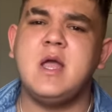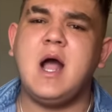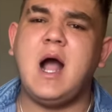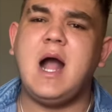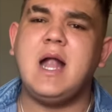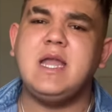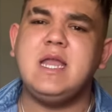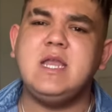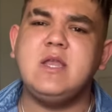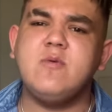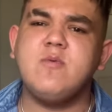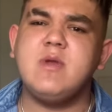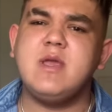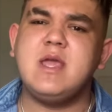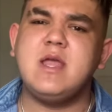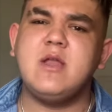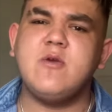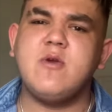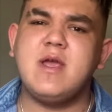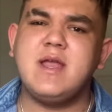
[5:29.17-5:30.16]
I need to
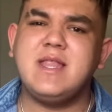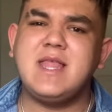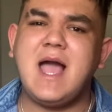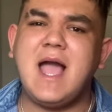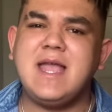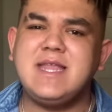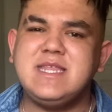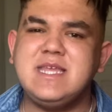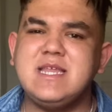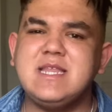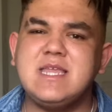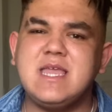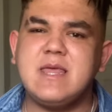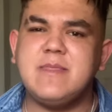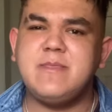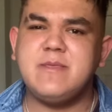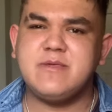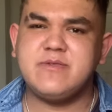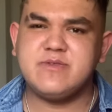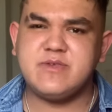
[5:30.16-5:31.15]
reiterate that I did
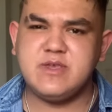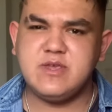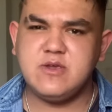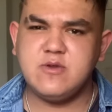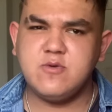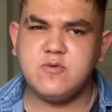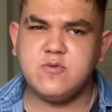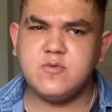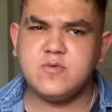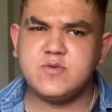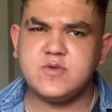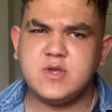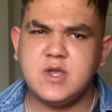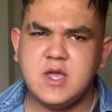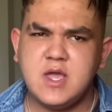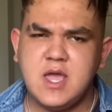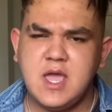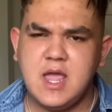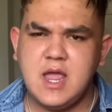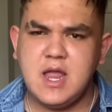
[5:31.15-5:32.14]
get this used,
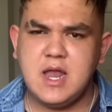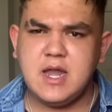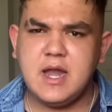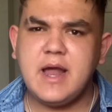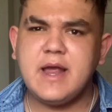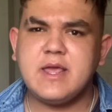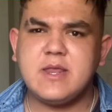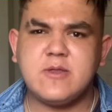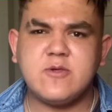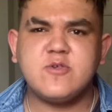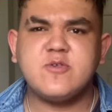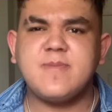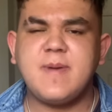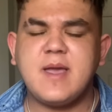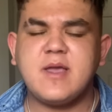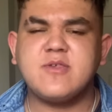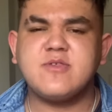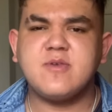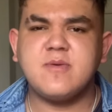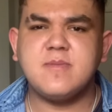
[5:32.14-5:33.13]
and I could
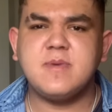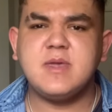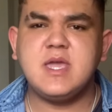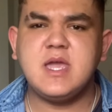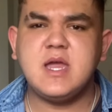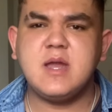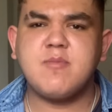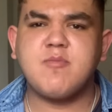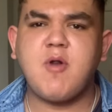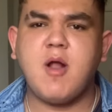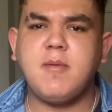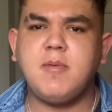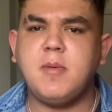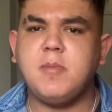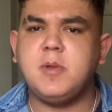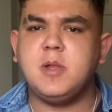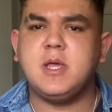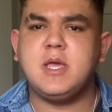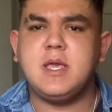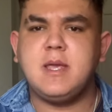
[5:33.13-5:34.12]
expect some kid
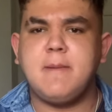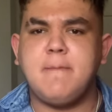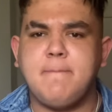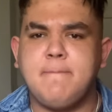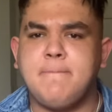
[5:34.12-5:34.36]
probably